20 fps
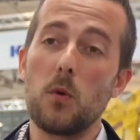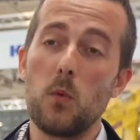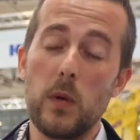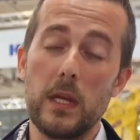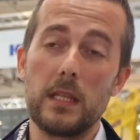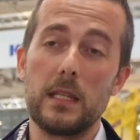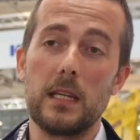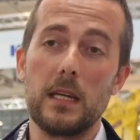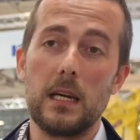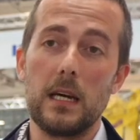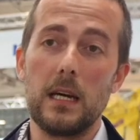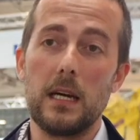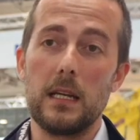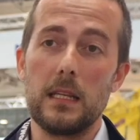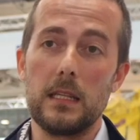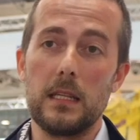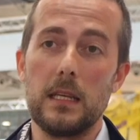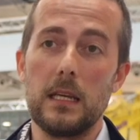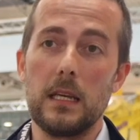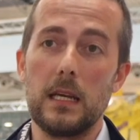with
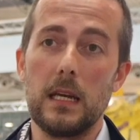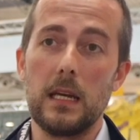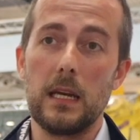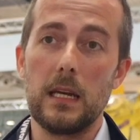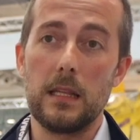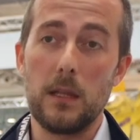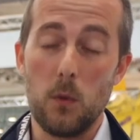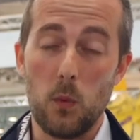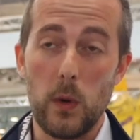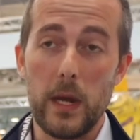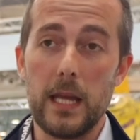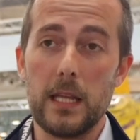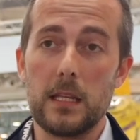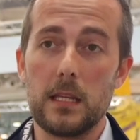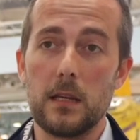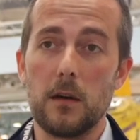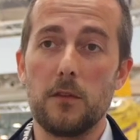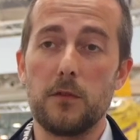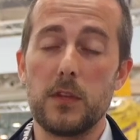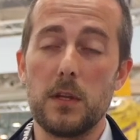the weight
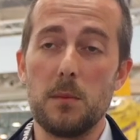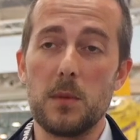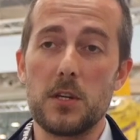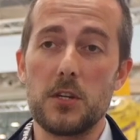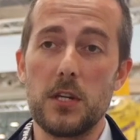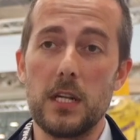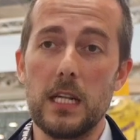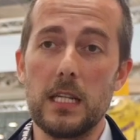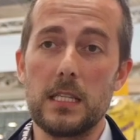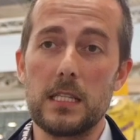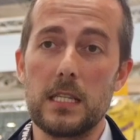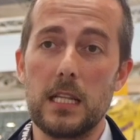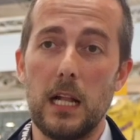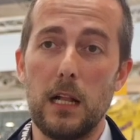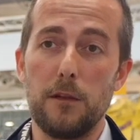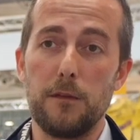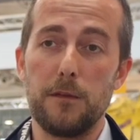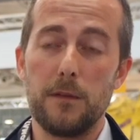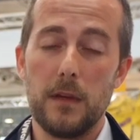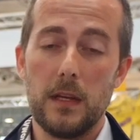of the machine
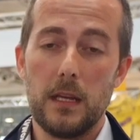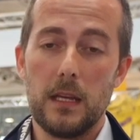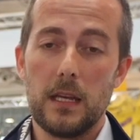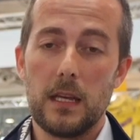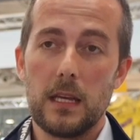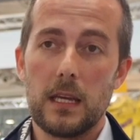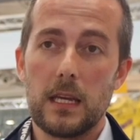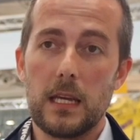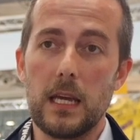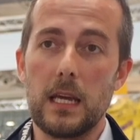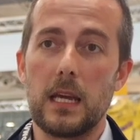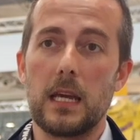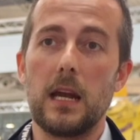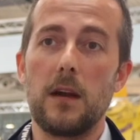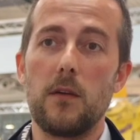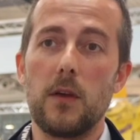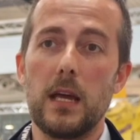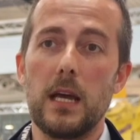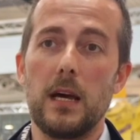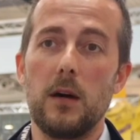itself, can
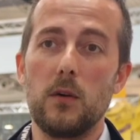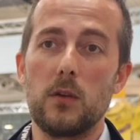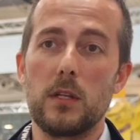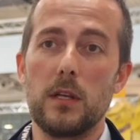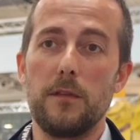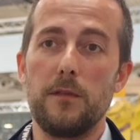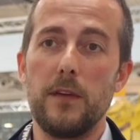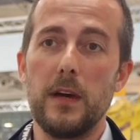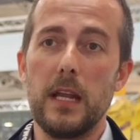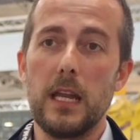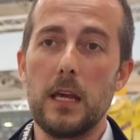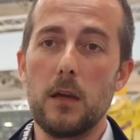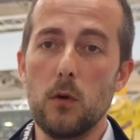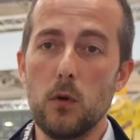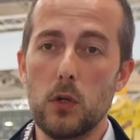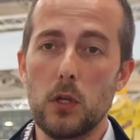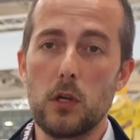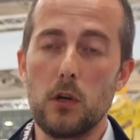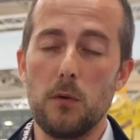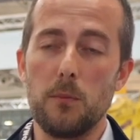carry out a very
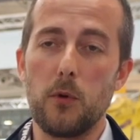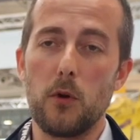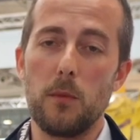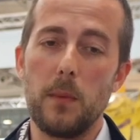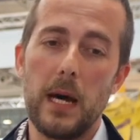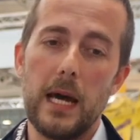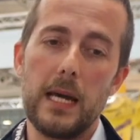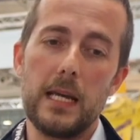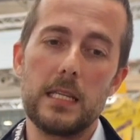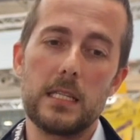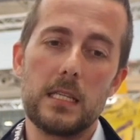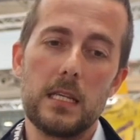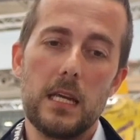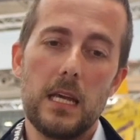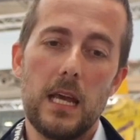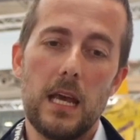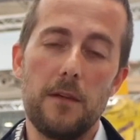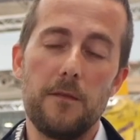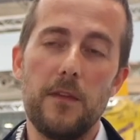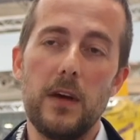good compromise
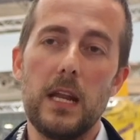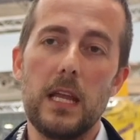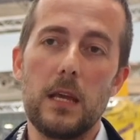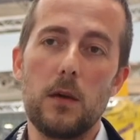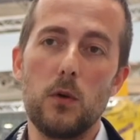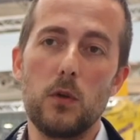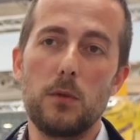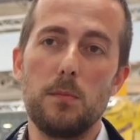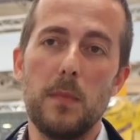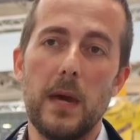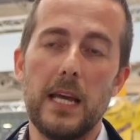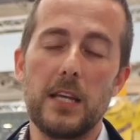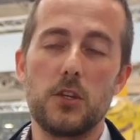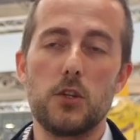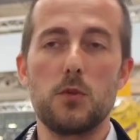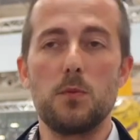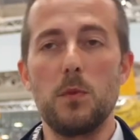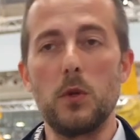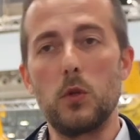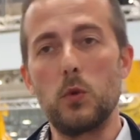and very good
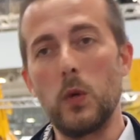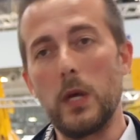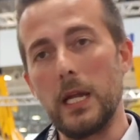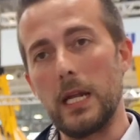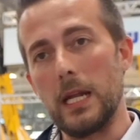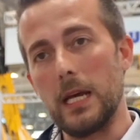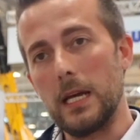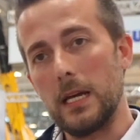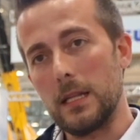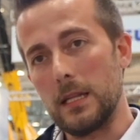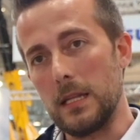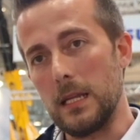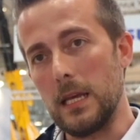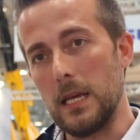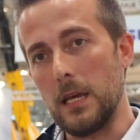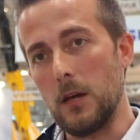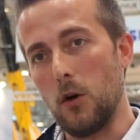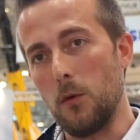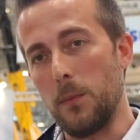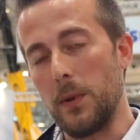match between
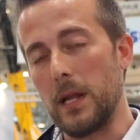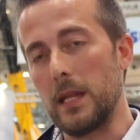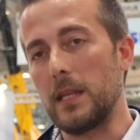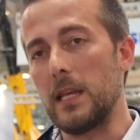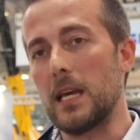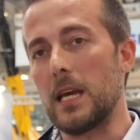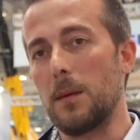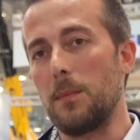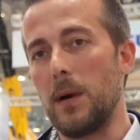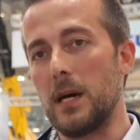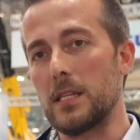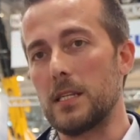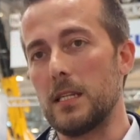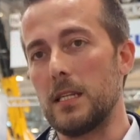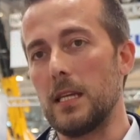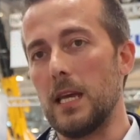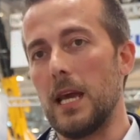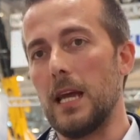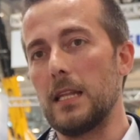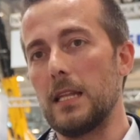the operating
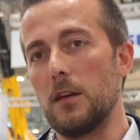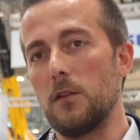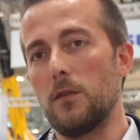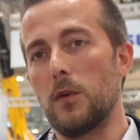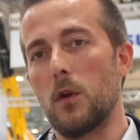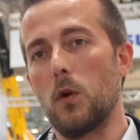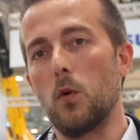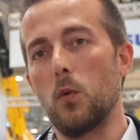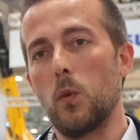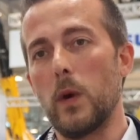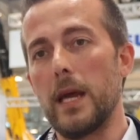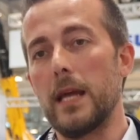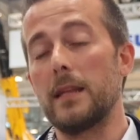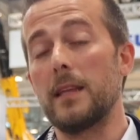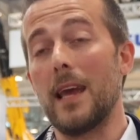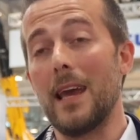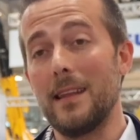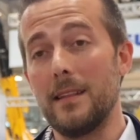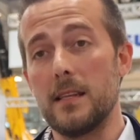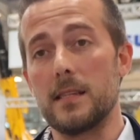capacity and the overall
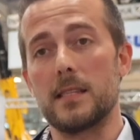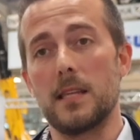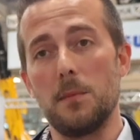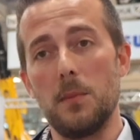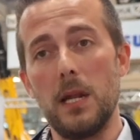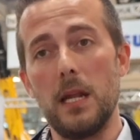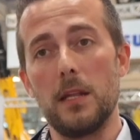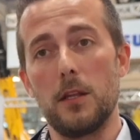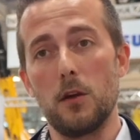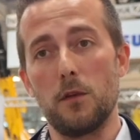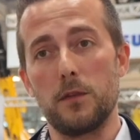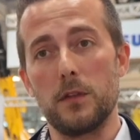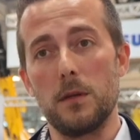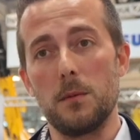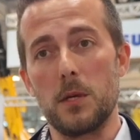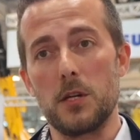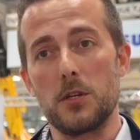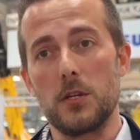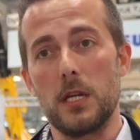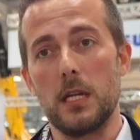weight and the stability of the
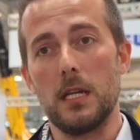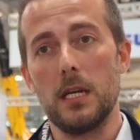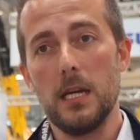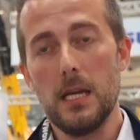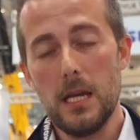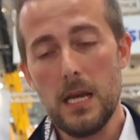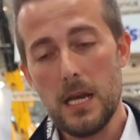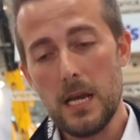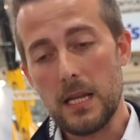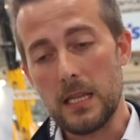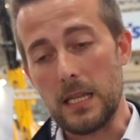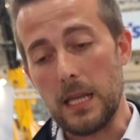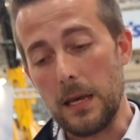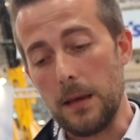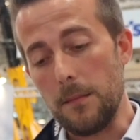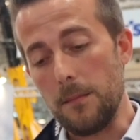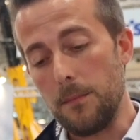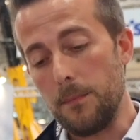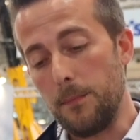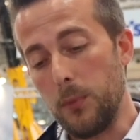machine.
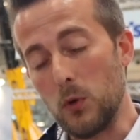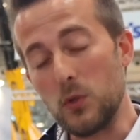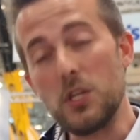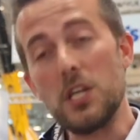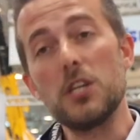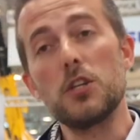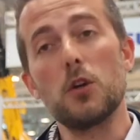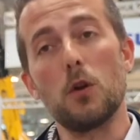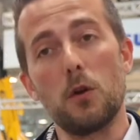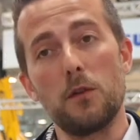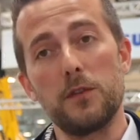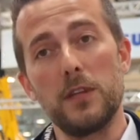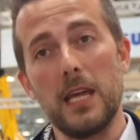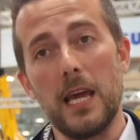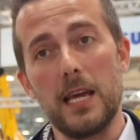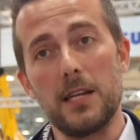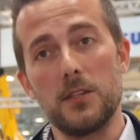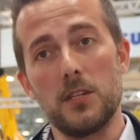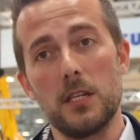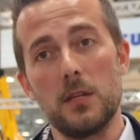The position of the
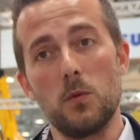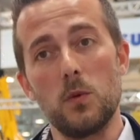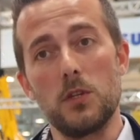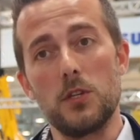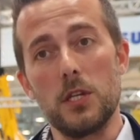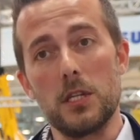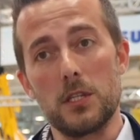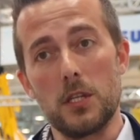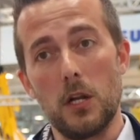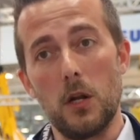engine, which is